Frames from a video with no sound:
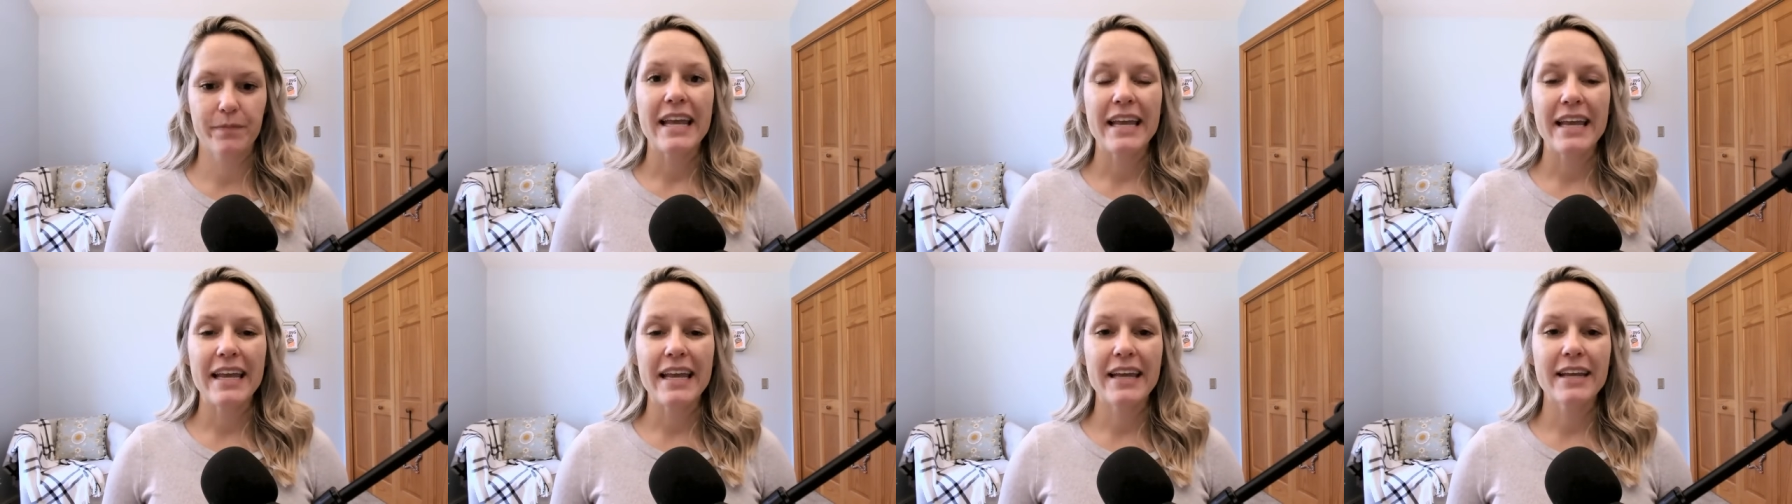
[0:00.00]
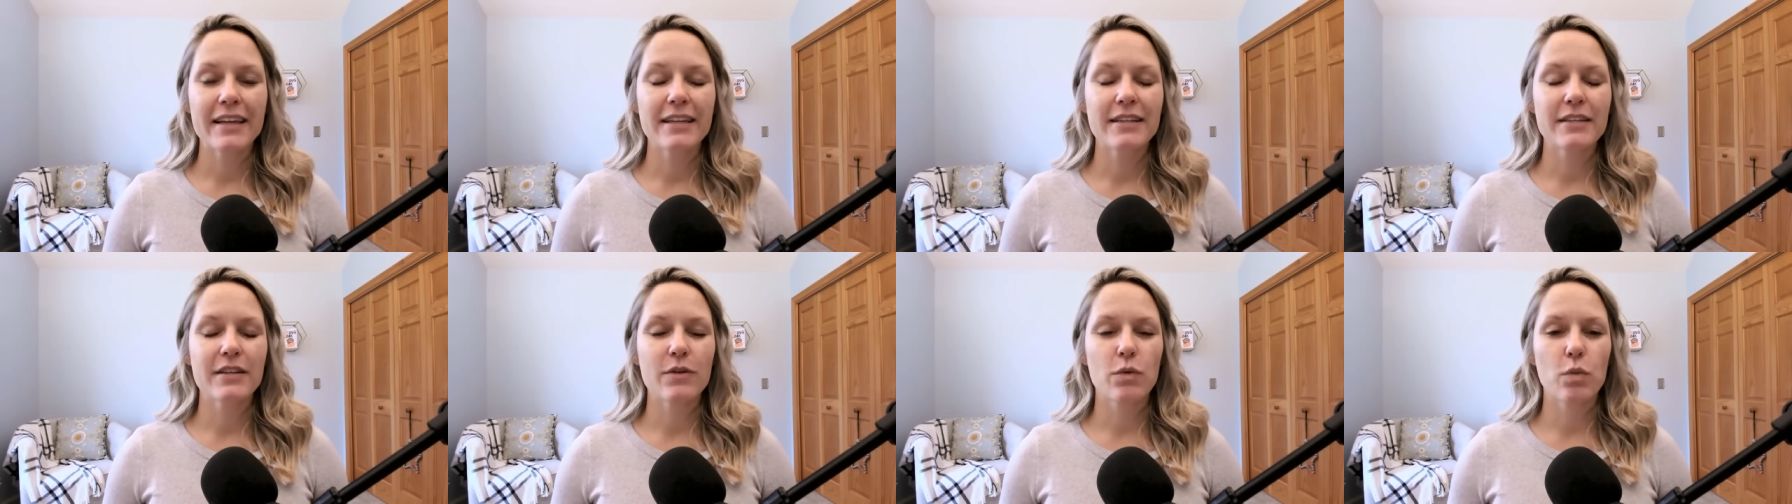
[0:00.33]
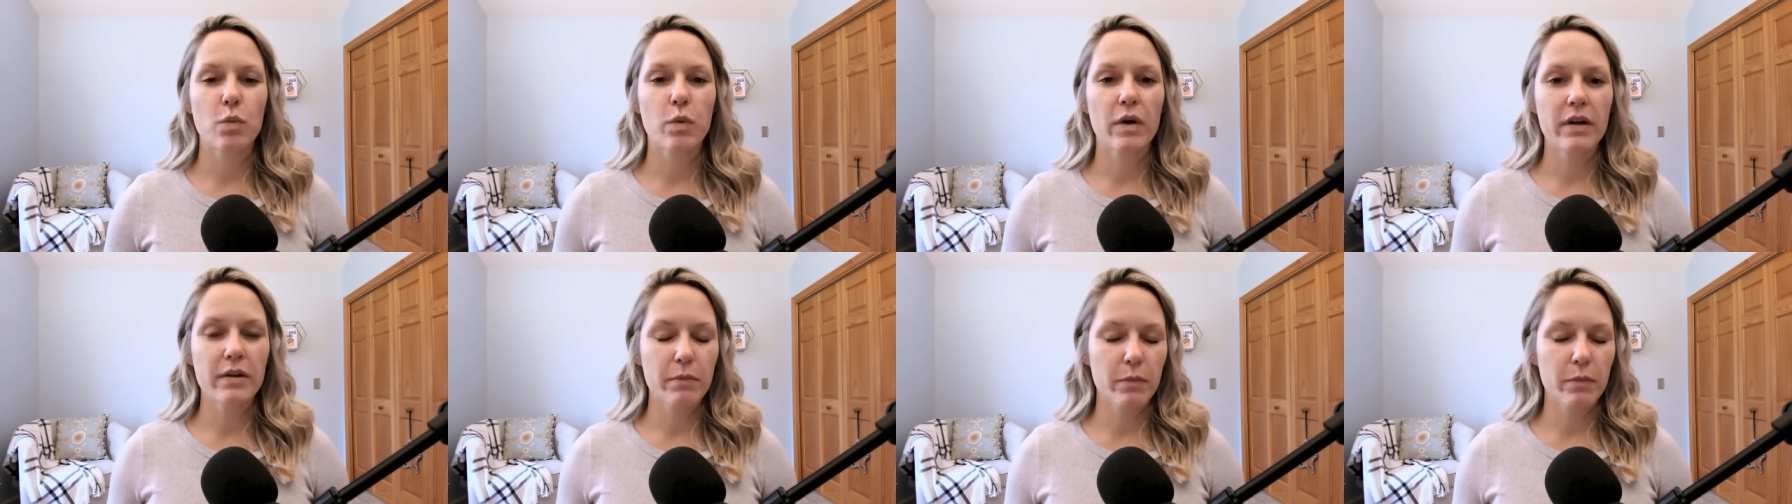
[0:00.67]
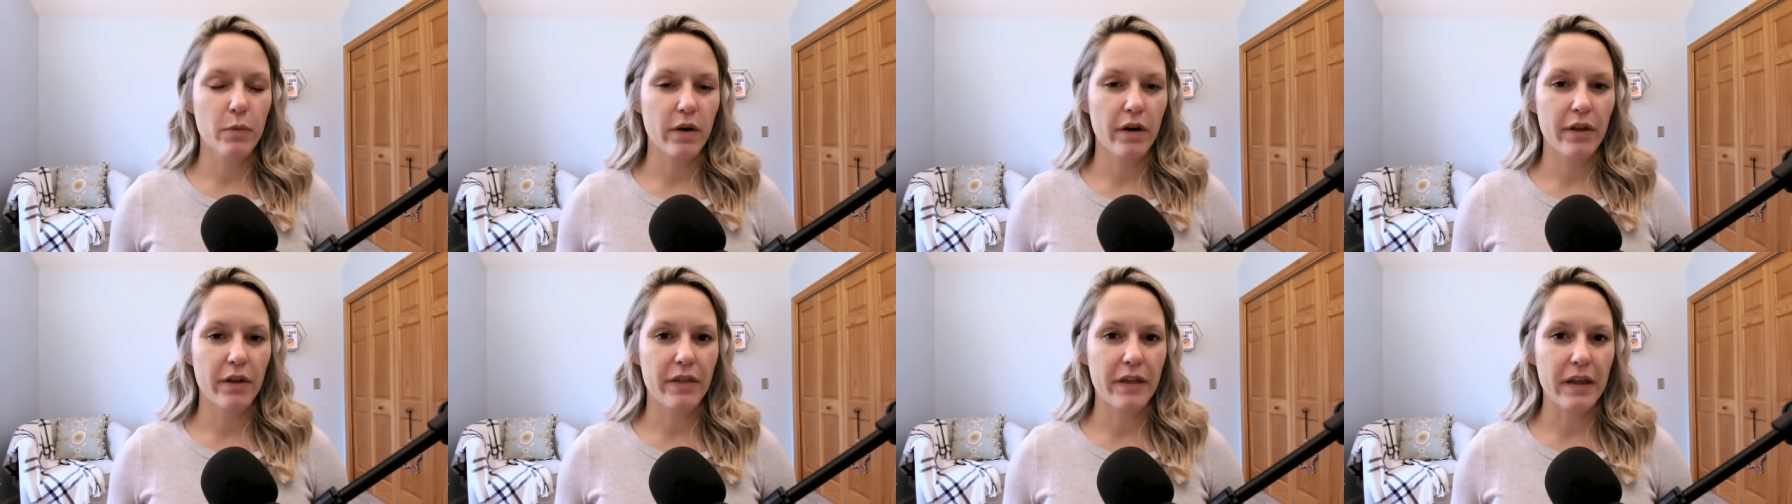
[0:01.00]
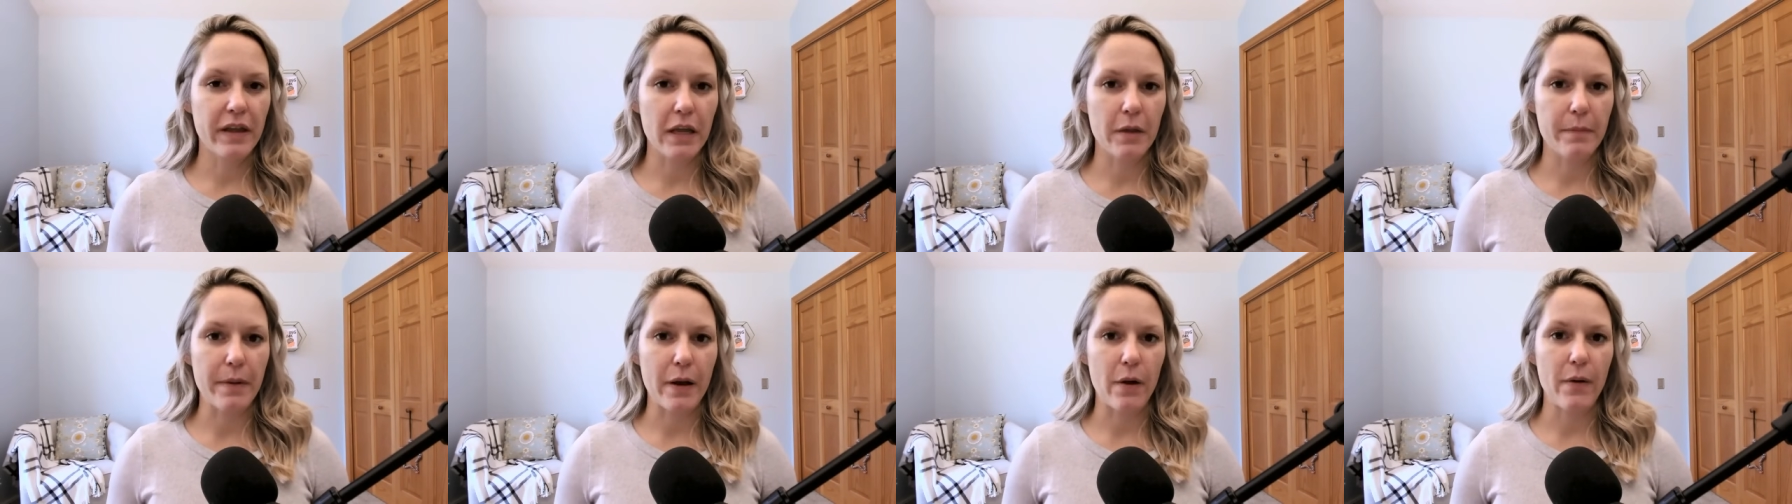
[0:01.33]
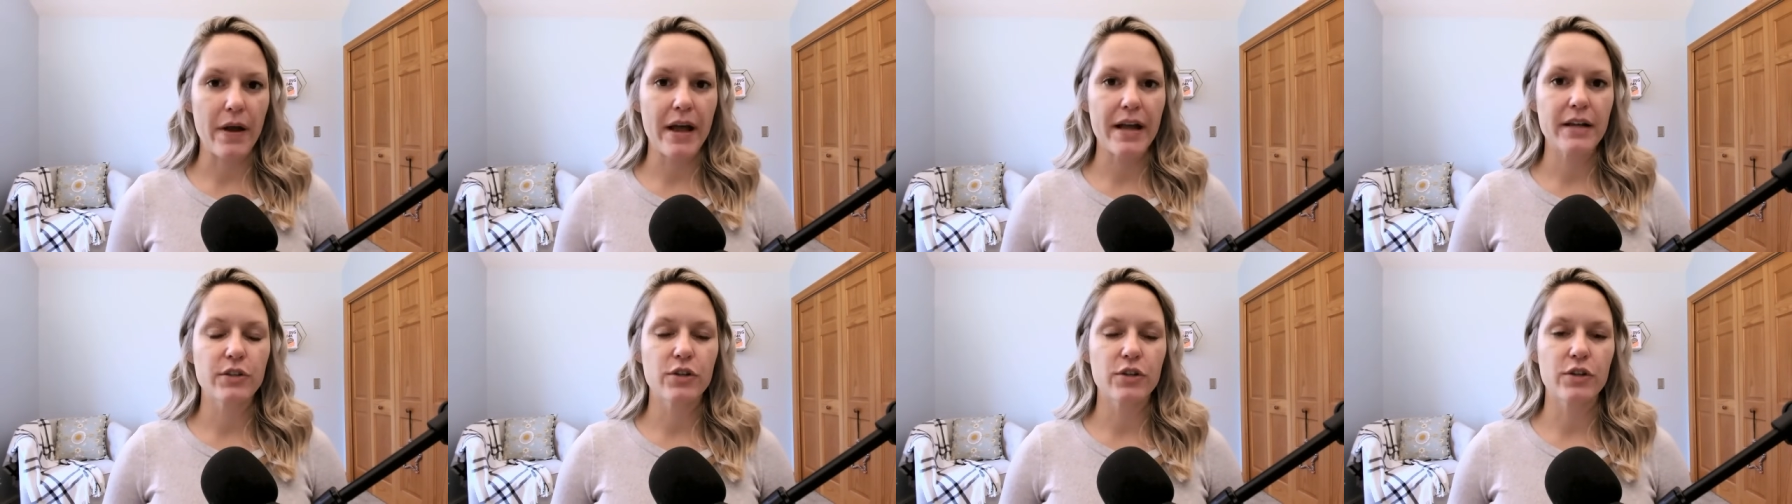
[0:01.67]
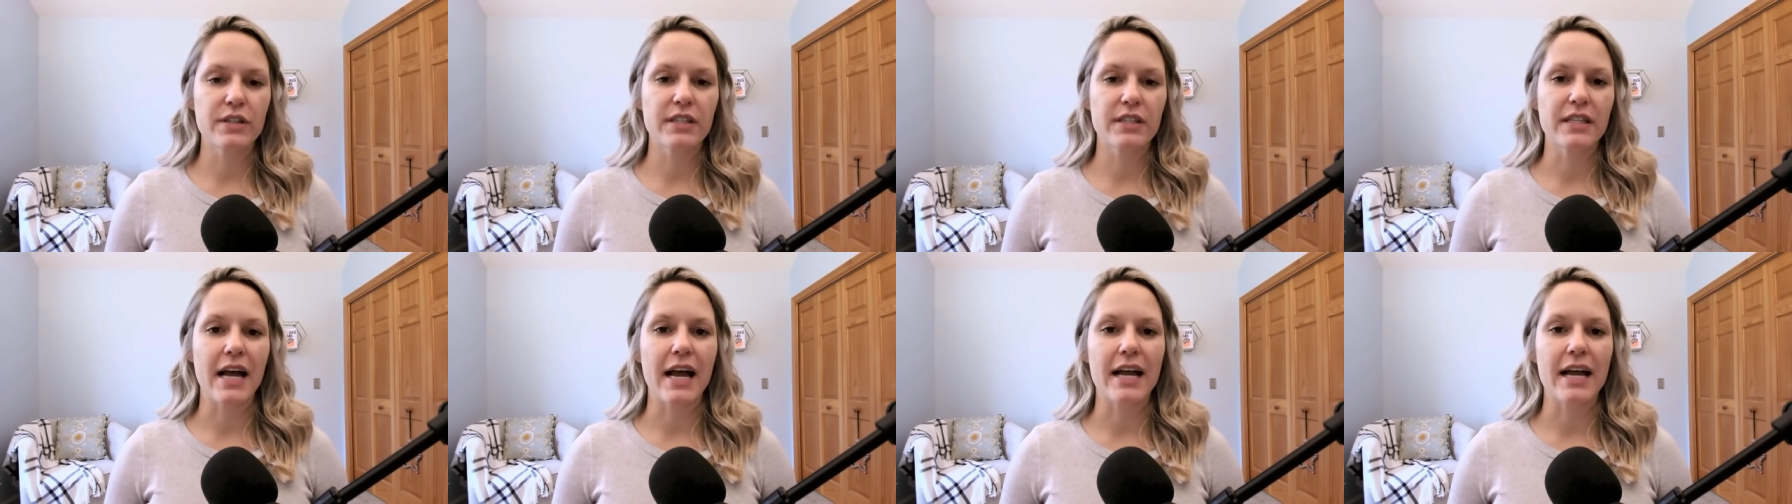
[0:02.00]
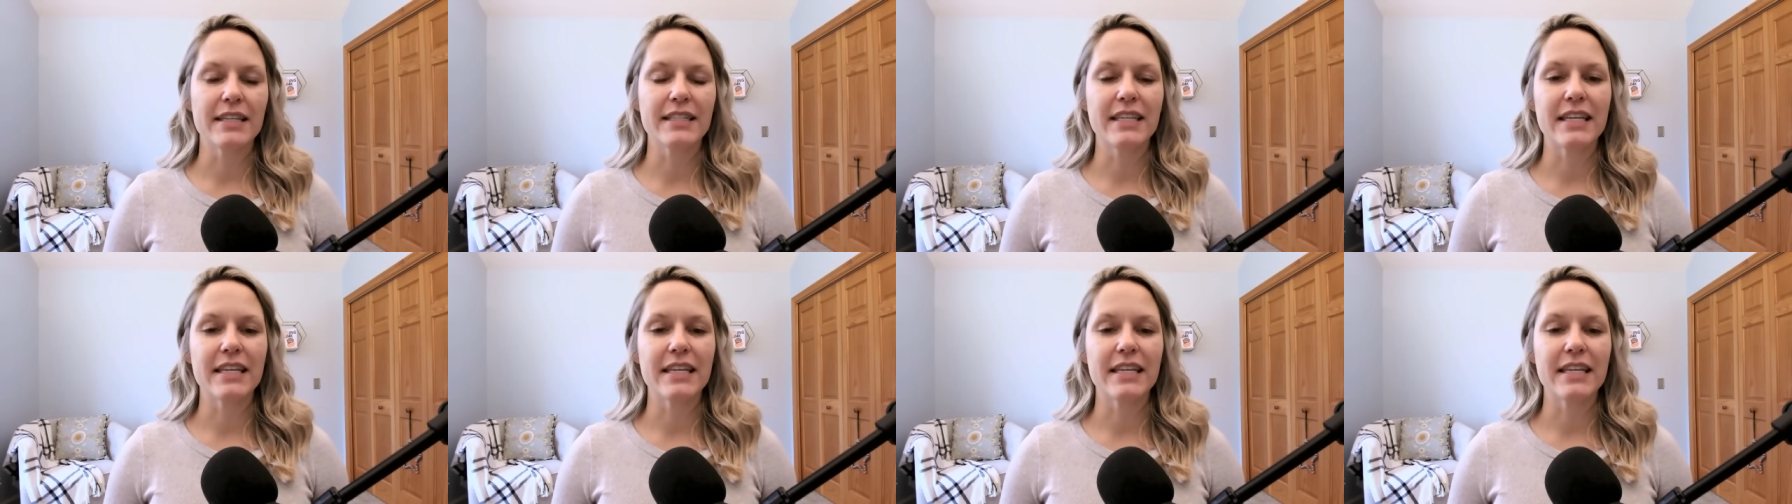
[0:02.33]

And one more thing about exercise